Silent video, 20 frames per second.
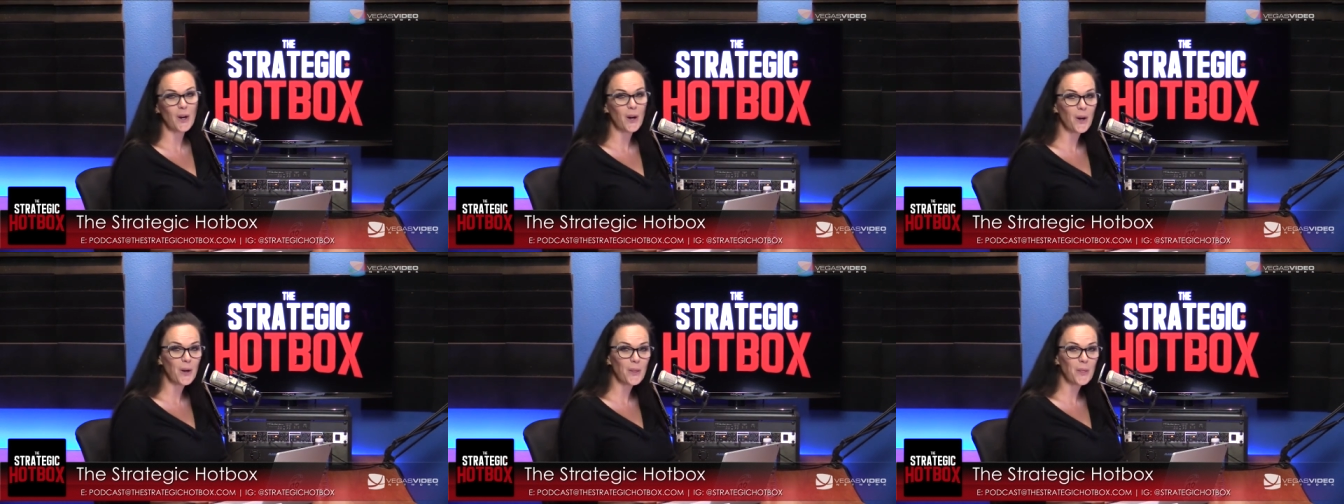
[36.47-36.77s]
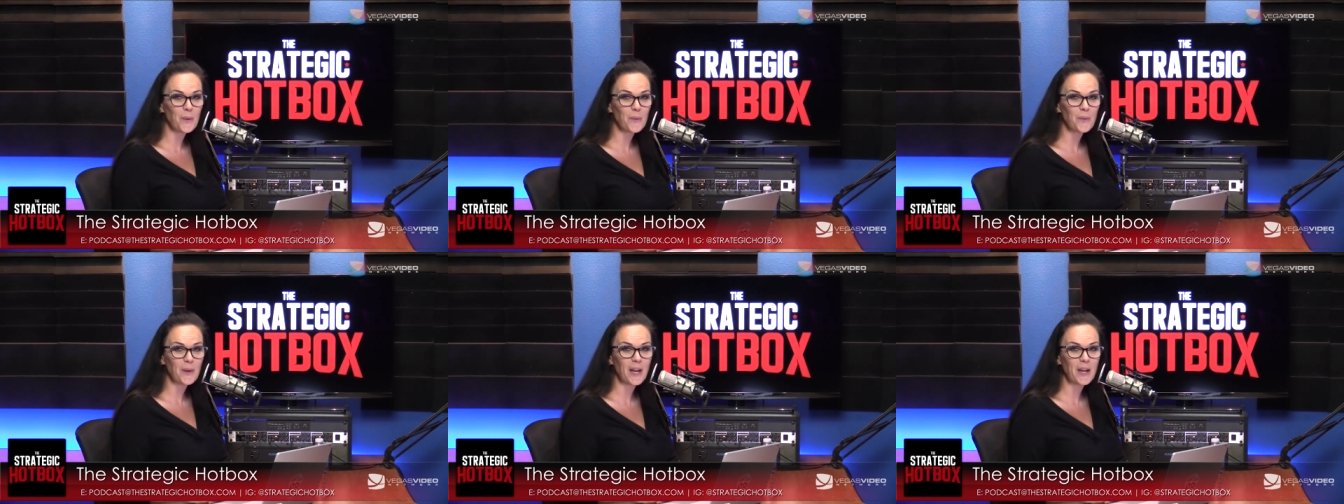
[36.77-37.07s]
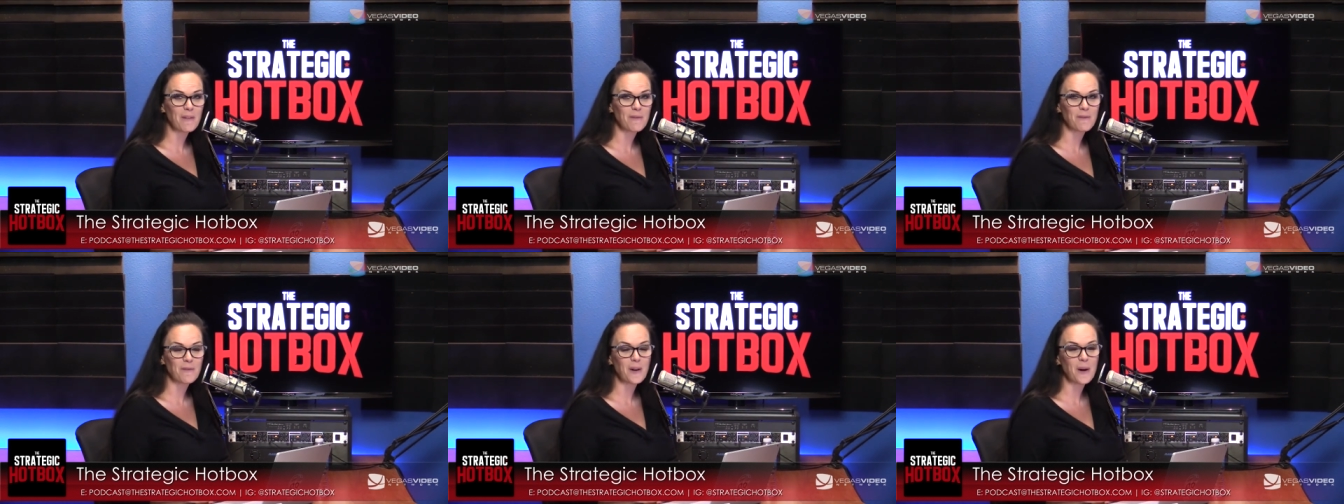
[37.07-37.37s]
all the
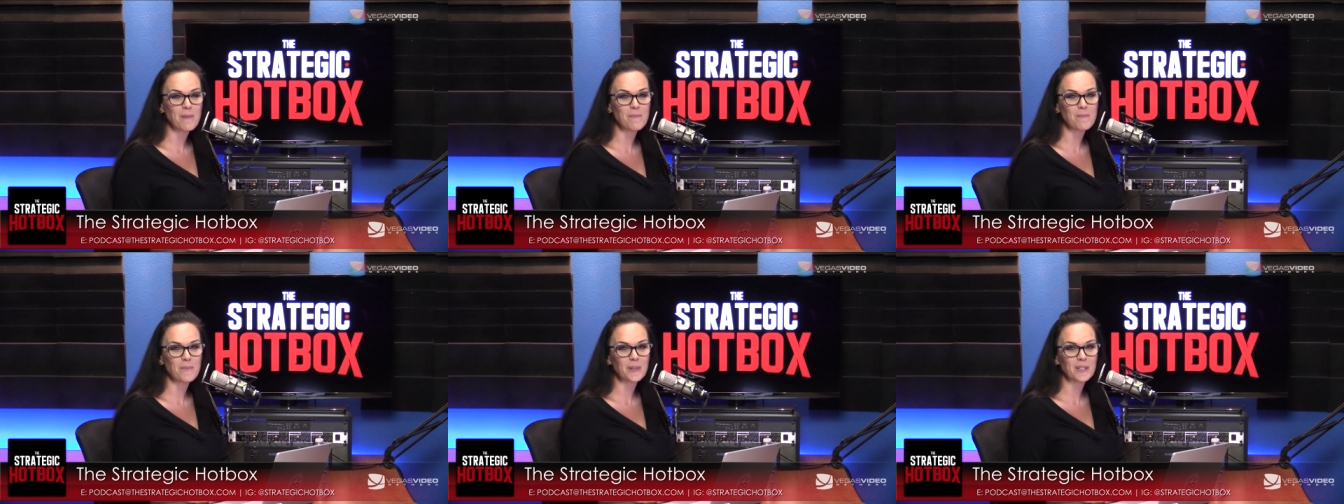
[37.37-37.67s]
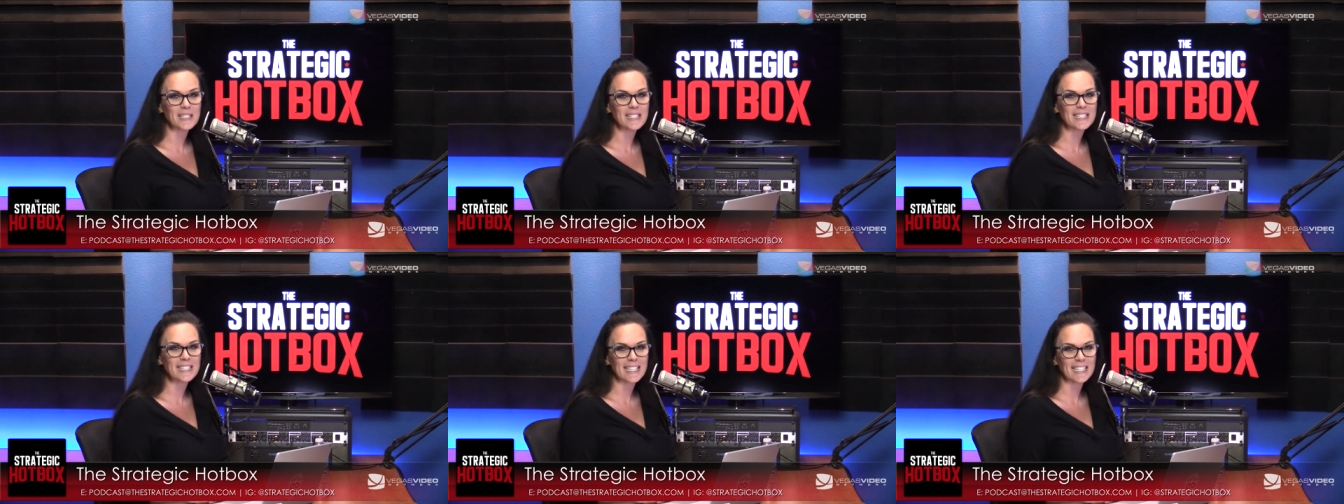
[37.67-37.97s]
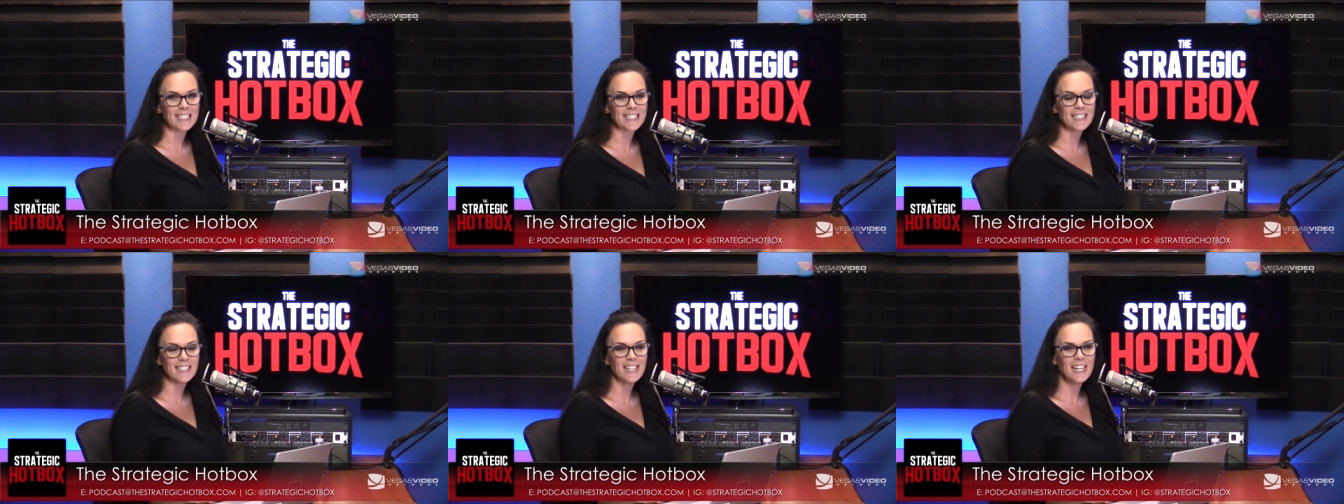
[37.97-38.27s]
way from
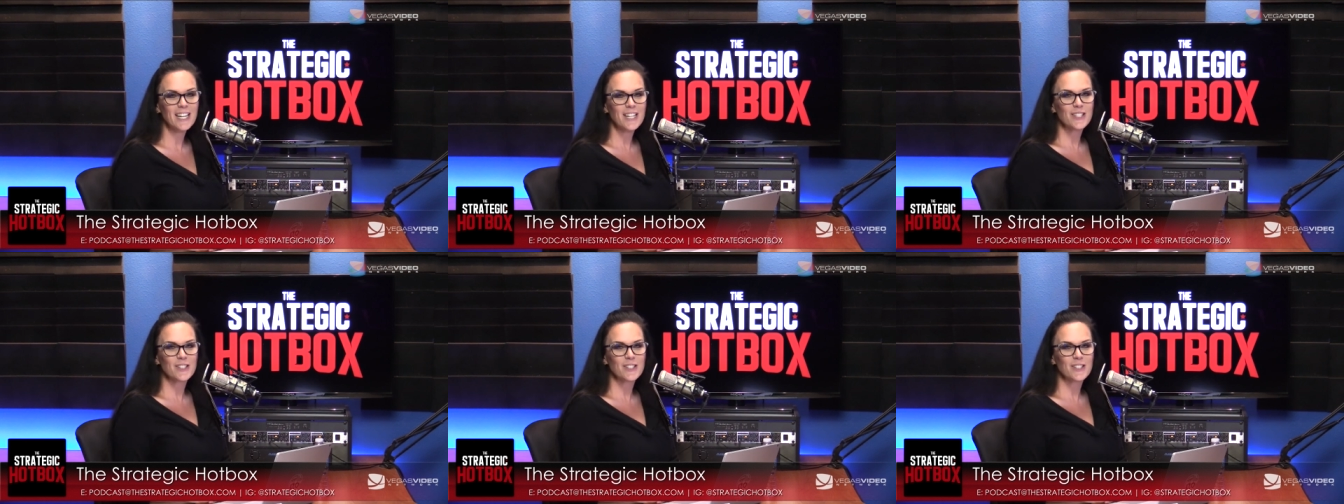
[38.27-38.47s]
Brazil.